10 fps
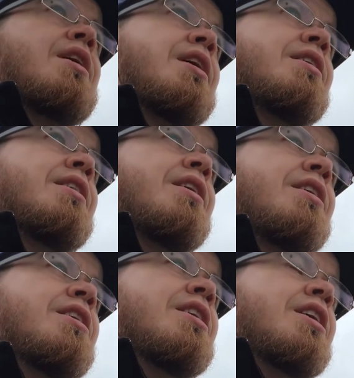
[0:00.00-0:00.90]
And
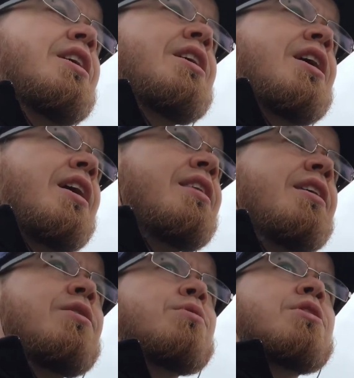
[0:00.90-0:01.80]
then I
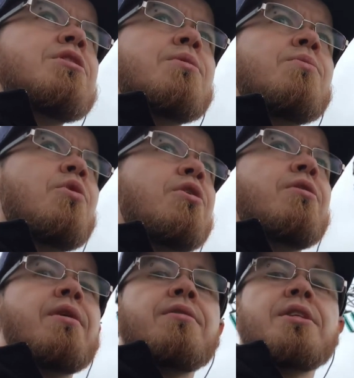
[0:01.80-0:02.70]
think it was somewhere
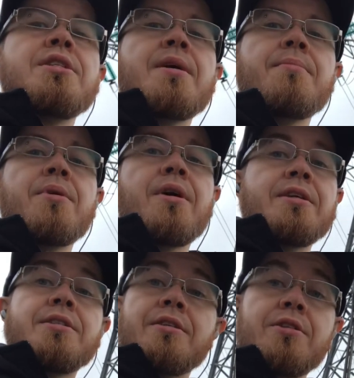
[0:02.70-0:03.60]
around December
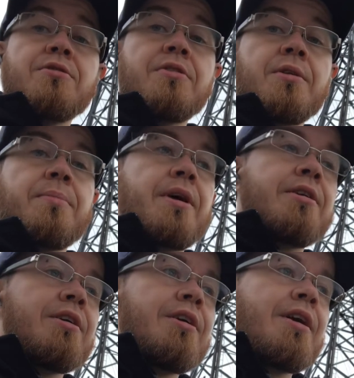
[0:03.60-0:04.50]
I started to feel
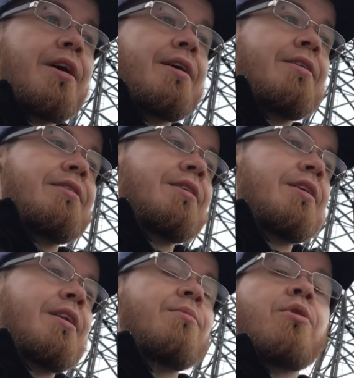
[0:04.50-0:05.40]
better and
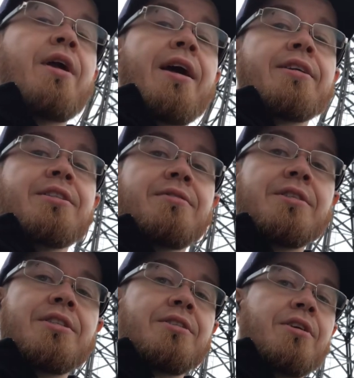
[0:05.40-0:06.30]
getting more active
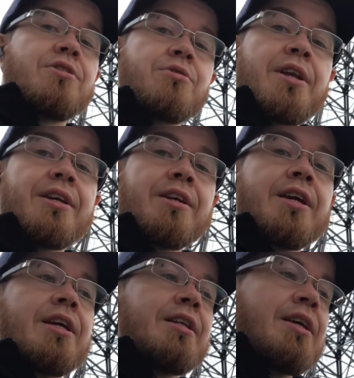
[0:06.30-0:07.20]
and start training
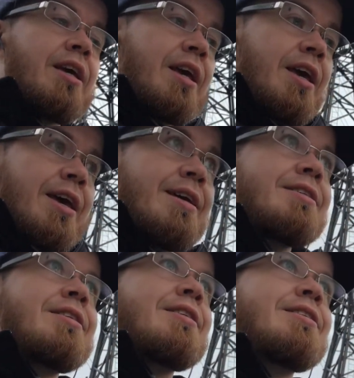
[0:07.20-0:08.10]
again,
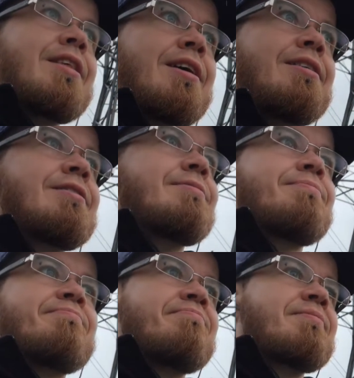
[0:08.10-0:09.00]
and since then
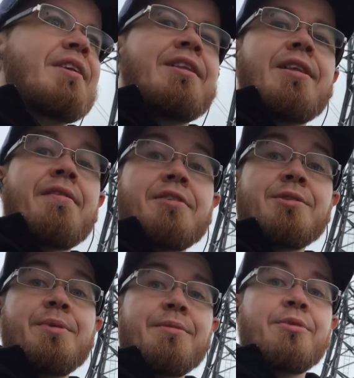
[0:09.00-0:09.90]
life
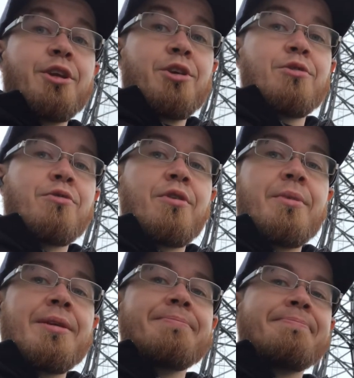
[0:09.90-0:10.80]
has been pretty good for
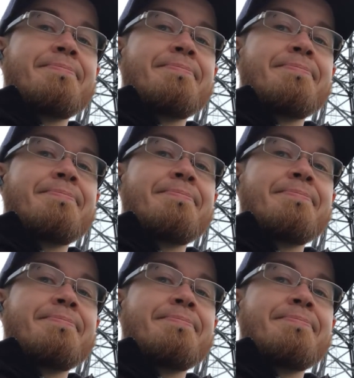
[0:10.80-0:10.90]
me.